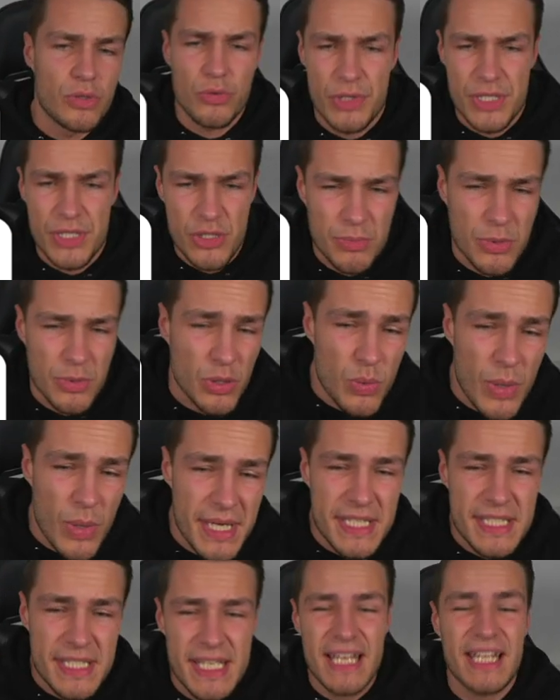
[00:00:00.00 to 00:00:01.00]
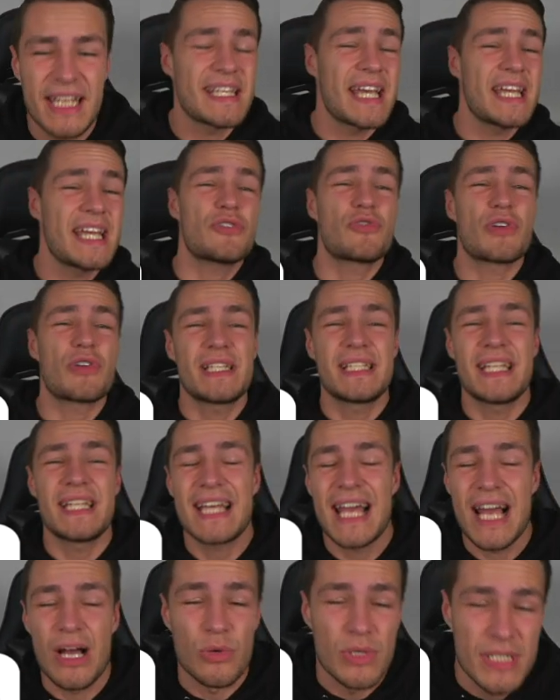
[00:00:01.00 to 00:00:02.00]
Crystalbull tweeted saying it's interesting
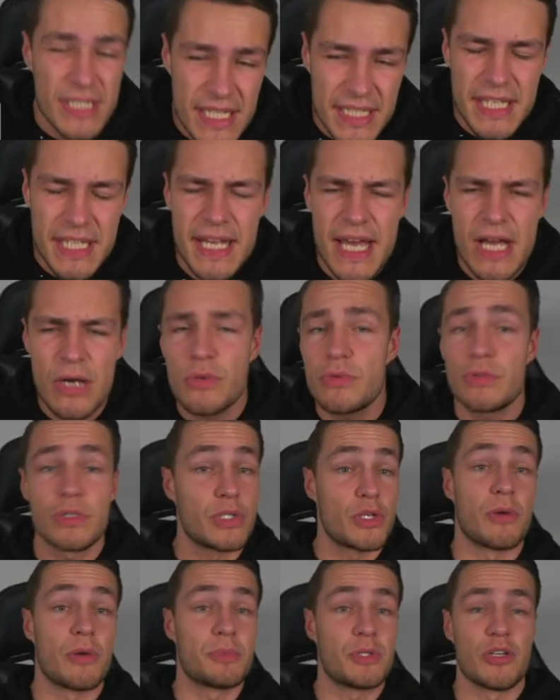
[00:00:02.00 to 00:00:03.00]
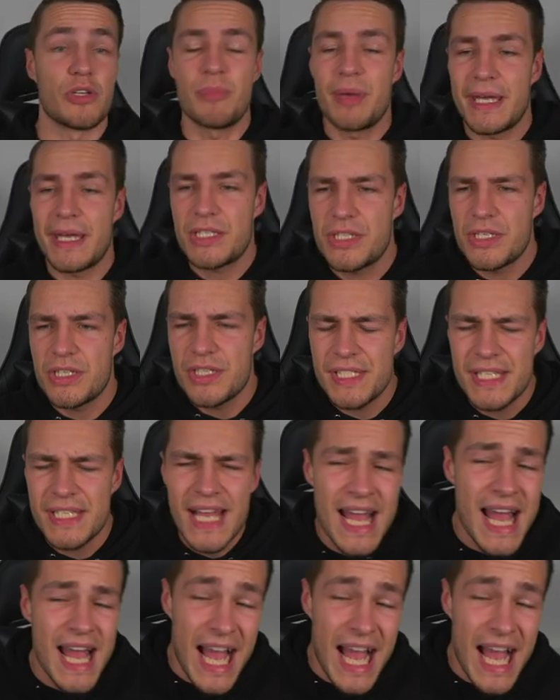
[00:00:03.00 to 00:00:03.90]
how Citadel, the top two pictures,